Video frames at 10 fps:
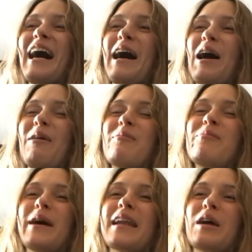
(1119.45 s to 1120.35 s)
um,
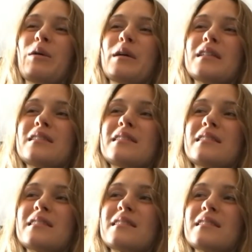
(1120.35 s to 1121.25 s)
but it
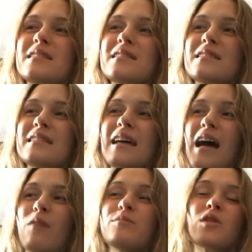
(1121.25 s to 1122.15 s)
was.
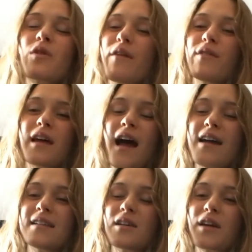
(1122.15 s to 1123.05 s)
I'm so grateful that
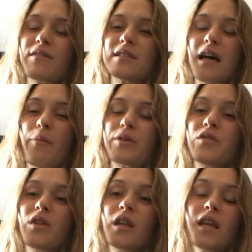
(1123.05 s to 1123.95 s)
ISL gave us the
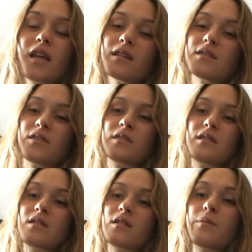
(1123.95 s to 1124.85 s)
opportunity to
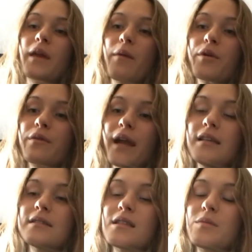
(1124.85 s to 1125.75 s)
to be able to
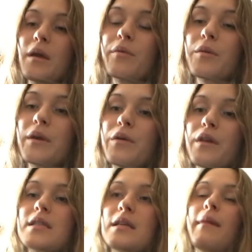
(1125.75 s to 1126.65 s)
race and to be able to be
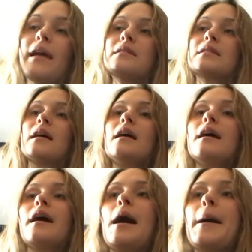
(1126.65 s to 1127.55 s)
with our teammates.
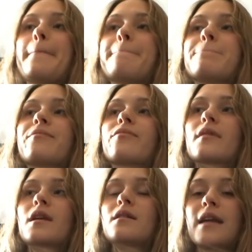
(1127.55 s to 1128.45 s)
Um,
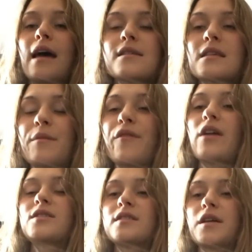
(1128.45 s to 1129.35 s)
yeah, the
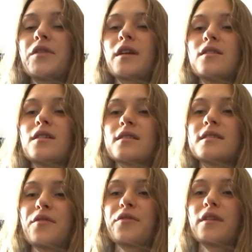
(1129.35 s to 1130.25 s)
semifinals are definitely going to look
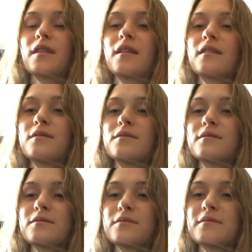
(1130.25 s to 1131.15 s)
different than
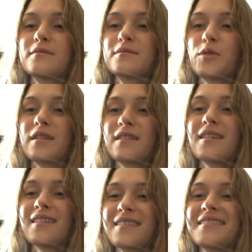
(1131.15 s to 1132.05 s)
what
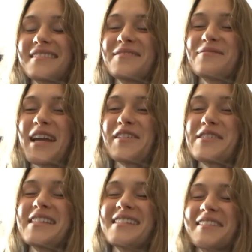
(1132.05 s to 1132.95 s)
the regular
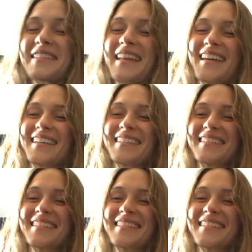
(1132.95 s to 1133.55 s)
season looked like.